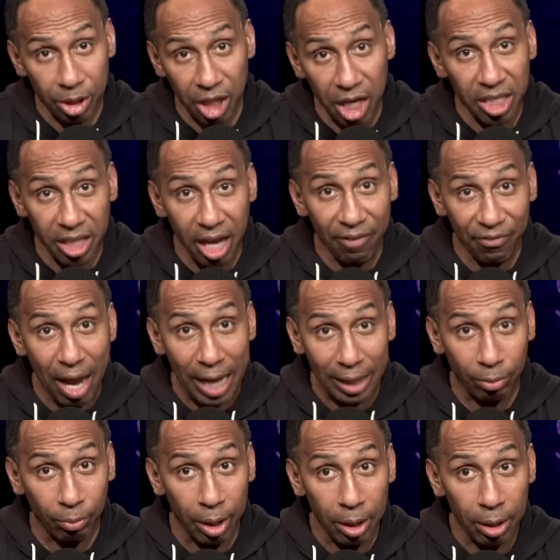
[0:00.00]
with the Cheesecake
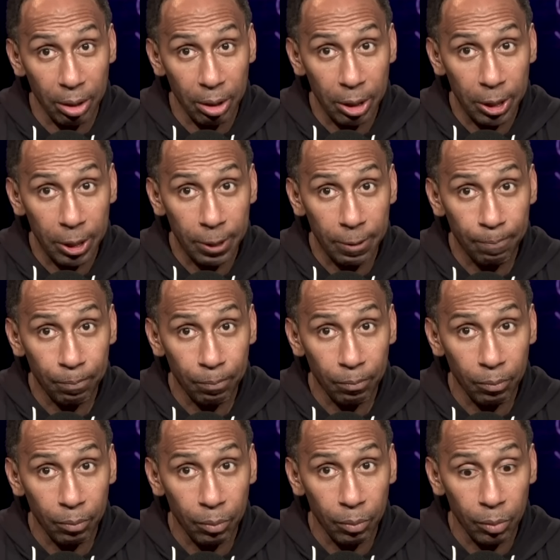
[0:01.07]
Factory?
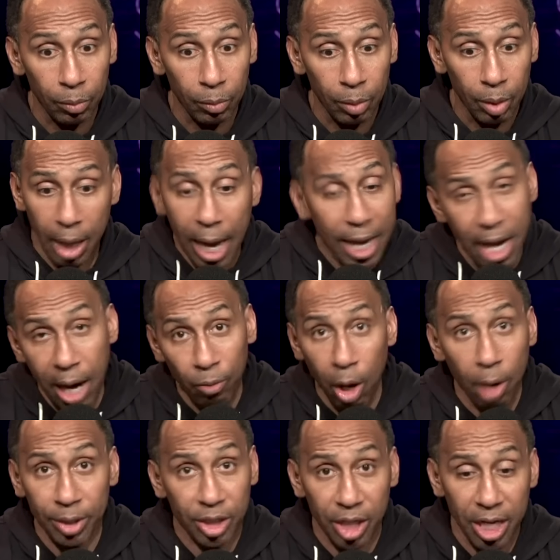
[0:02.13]
Ain't nothing
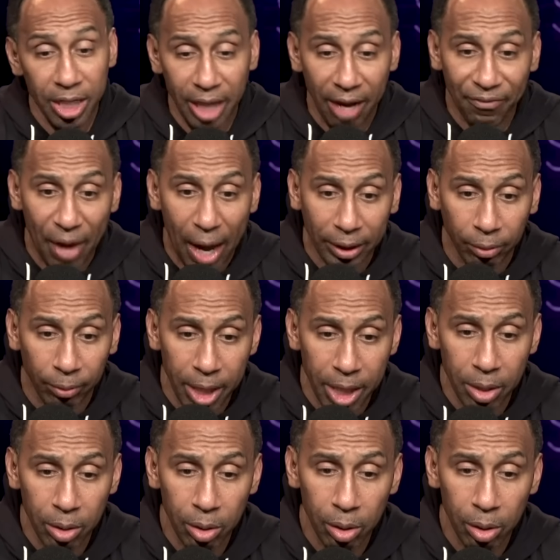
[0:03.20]
wrong with the Cheesecake Factory.